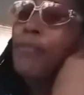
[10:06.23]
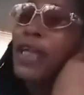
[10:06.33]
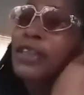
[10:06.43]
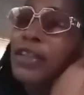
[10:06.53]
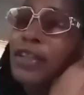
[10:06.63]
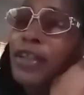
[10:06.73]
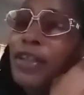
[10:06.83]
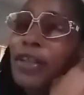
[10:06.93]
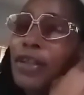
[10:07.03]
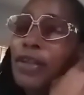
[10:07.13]

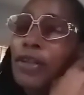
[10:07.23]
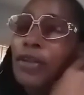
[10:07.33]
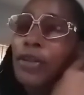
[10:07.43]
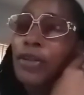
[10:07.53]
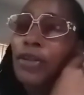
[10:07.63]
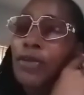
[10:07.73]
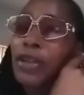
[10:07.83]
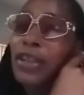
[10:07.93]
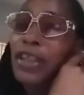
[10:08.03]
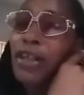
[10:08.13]
Basically, you
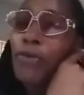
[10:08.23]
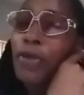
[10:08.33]
can tell